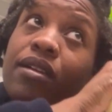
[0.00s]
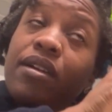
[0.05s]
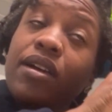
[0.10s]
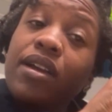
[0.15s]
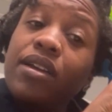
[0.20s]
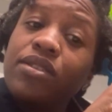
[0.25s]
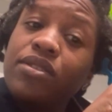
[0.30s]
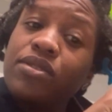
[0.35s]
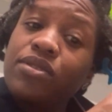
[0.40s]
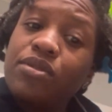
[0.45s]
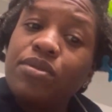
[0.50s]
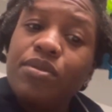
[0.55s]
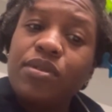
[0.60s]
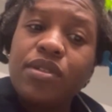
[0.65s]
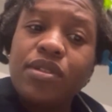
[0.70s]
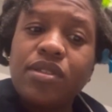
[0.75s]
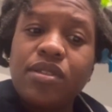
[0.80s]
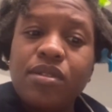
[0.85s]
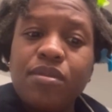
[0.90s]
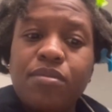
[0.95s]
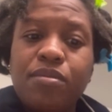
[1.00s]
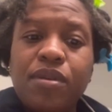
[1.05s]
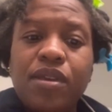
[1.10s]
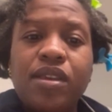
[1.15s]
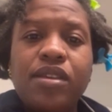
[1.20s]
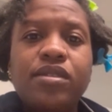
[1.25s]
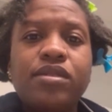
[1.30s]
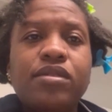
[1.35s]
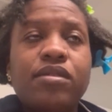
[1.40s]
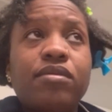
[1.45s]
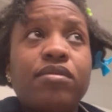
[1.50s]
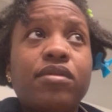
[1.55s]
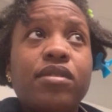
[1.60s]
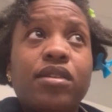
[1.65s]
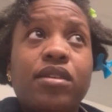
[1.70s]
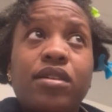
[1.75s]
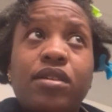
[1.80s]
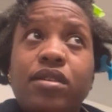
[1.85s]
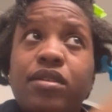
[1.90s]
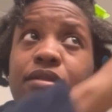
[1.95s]
I do wish the base of the
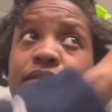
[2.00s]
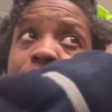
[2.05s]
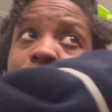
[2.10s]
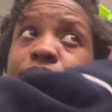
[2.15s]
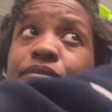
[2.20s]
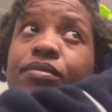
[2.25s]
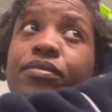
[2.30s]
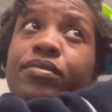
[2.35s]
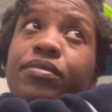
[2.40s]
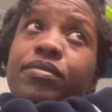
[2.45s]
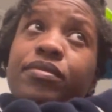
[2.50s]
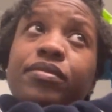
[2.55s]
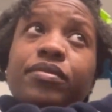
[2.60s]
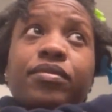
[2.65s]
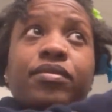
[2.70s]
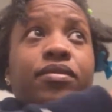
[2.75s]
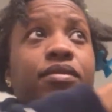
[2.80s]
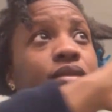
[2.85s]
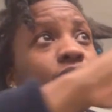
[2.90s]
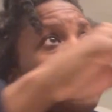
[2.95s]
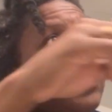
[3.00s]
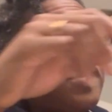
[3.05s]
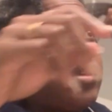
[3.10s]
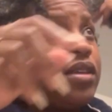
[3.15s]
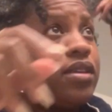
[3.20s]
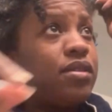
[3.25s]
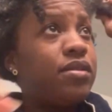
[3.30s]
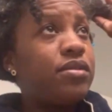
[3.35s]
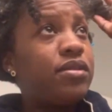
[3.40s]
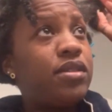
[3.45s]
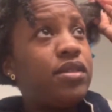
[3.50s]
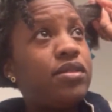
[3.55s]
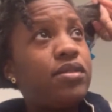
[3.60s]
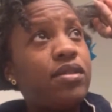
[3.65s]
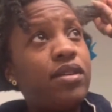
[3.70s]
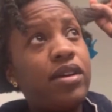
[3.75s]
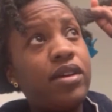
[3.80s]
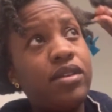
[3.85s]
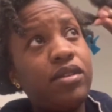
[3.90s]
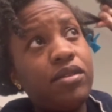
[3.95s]
tangle teaser
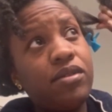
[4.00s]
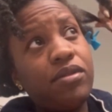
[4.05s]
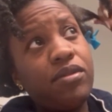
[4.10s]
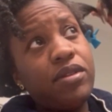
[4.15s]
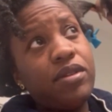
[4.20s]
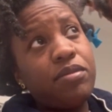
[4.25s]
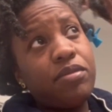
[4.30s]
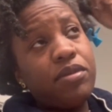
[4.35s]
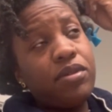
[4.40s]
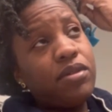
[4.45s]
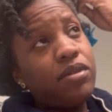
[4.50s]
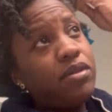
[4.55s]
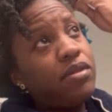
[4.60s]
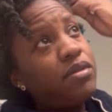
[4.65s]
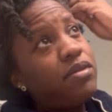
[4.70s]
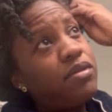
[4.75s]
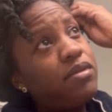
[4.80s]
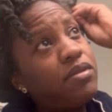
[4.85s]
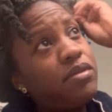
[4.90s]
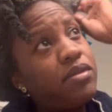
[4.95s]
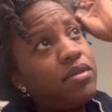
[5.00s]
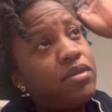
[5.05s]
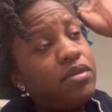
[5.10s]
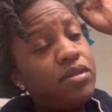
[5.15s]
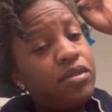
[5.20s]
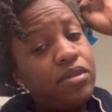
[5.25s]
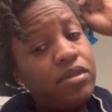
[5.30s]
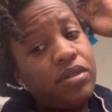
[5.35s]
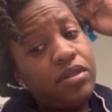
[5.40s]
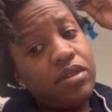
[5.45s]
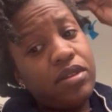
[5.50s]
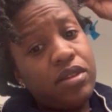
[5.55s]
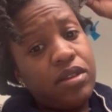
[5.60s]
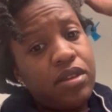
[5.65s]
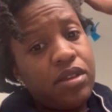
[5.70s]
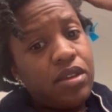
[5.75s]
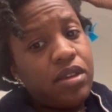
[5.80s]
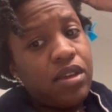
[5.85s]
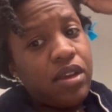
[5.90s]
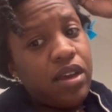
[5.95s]
had a grip though.
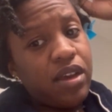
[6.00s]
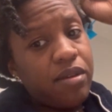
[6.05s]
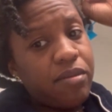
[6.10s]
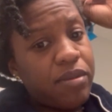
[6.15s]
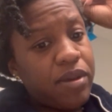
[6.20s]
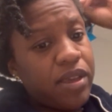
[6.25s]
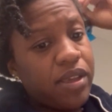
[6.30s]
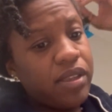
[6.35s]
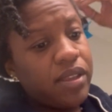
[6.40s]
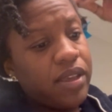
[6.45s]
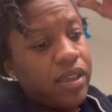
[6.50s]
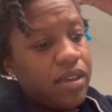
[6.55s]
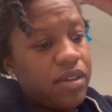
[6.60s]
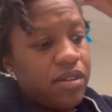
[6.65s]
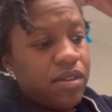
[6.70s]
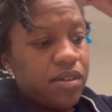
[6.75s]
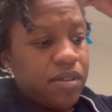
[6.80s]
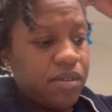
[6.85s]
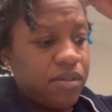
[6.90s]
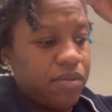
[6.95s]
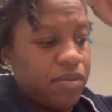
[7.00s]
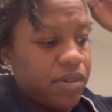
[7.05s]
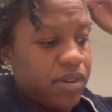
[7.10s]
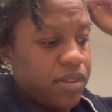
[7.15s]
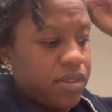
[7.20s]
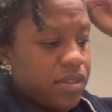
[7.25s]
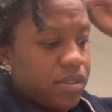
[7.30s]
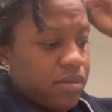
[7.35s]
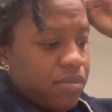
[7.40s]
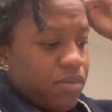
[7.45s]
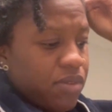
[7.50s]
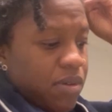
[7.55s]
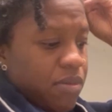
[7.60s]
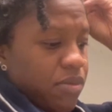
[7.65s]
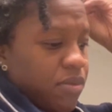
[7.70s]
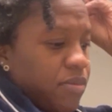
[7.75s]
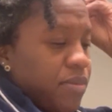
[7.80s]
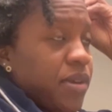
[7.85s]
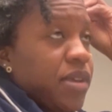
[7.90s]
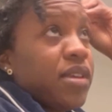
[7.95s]
I might like run some
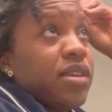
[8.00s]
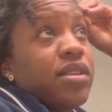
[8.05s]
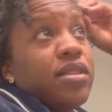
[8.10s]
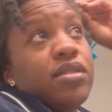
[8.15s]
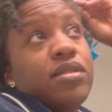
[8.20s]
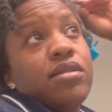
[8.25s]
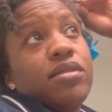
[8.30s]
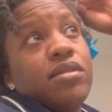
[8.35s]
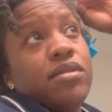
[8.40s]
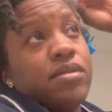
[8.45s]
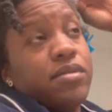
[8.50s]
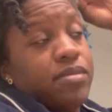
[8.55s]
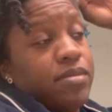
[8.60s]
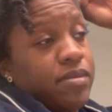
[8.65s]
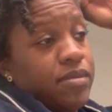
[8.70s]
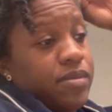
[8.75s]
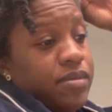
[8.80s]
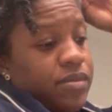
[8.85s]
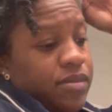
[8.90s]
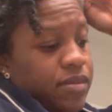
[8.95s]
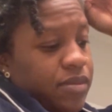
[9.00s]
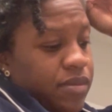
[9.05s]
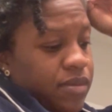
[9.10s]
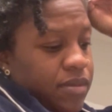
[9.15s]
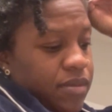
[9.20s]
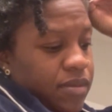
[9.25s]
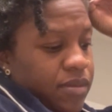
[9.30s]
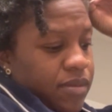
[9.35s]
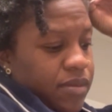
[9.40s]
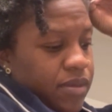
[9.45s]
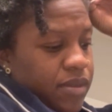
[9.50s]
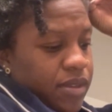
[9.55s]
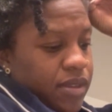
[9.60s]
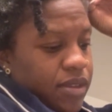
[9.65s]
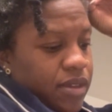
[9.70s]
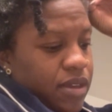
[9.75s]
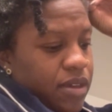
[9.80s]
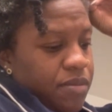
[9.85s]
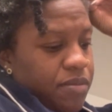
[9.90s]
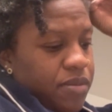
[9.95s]
rubber bands
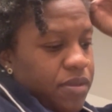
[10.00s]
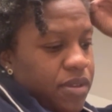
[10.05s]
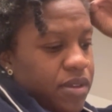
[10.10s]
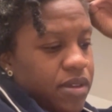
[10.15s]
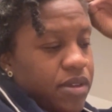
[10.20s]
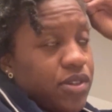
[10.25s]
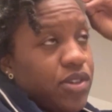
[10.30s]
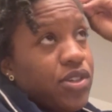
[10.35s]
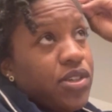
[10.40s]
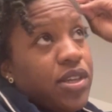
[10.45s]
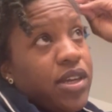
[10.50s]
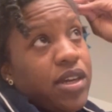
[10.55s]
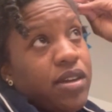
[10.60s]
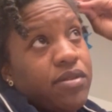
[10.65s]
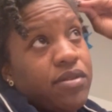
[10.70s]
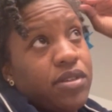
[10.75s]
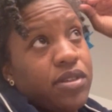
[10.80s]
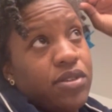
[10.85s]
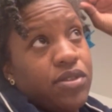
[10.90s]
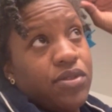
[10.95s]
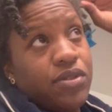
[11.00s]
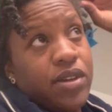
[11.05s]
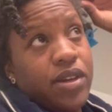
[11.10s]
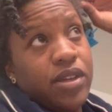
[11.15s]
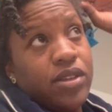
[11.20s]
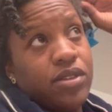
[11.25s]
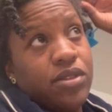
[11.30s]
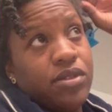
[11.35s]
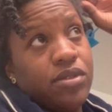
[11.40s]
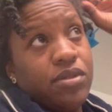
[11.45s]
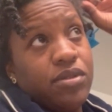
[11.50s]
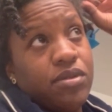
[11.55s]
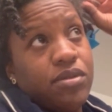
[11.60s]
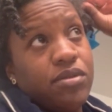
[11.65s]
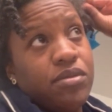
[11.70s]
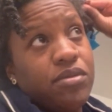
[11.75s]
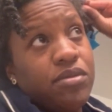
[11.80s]
up the shaft and try to